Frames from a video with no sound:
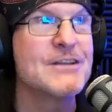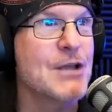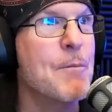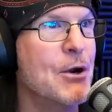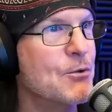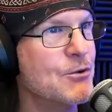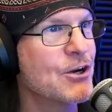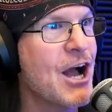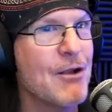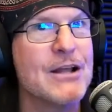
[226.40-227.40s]
I'm an older
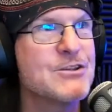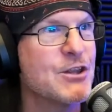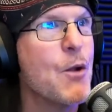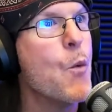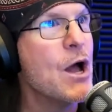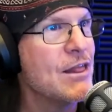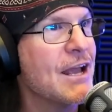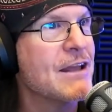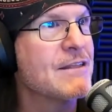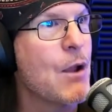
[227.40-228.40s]
guy, right? So they want
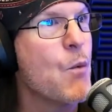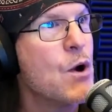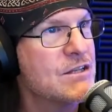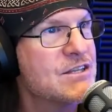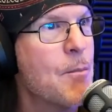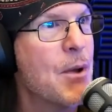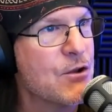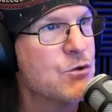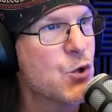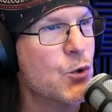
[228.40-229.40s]
they want somebody
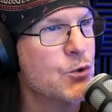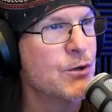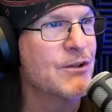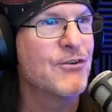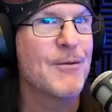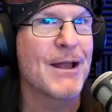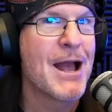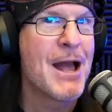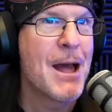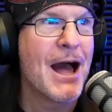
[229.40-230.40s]
who's older in the frat. I'm
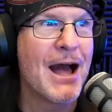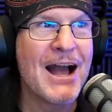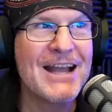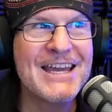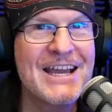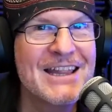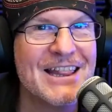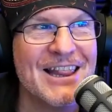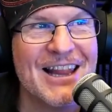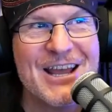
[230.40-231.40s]
like, I can't
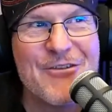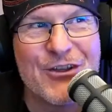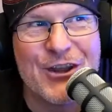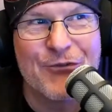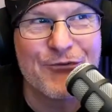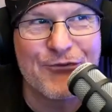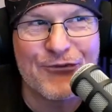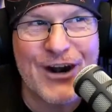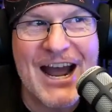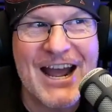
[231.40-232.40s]
live in the
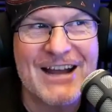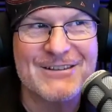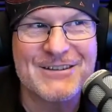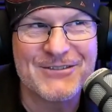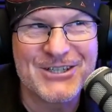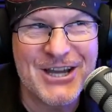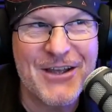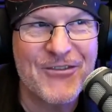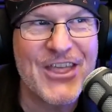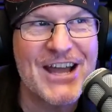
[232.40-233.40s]
frat house
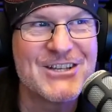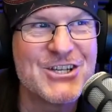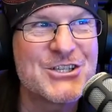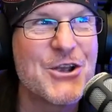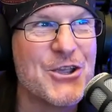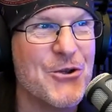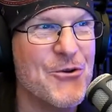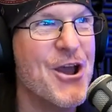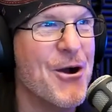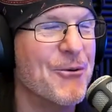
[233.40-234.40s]
if that, just so you
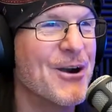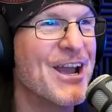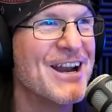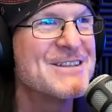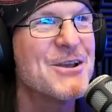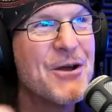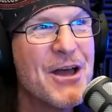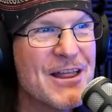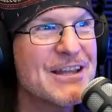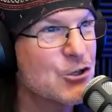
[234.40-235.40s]
know, right? And so
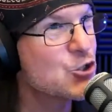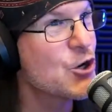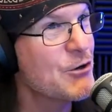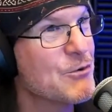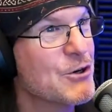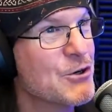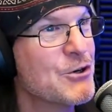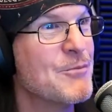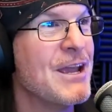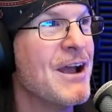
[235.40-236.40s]
like they're trying to
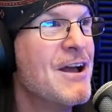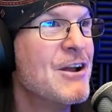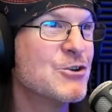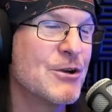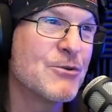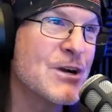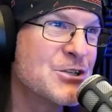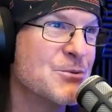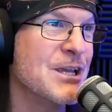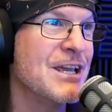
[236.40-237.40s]
recruit me during
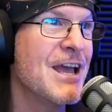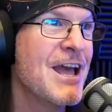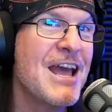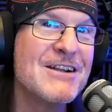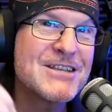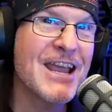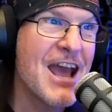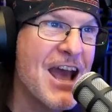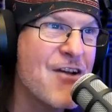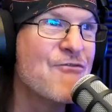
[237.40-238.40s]
rush week. And it was like
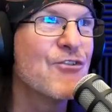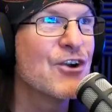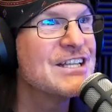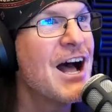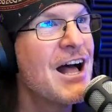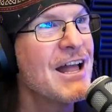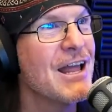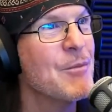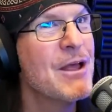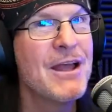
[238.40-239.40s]
every
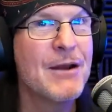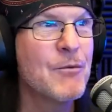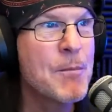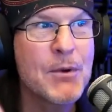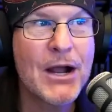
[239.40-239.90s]
time. And remember,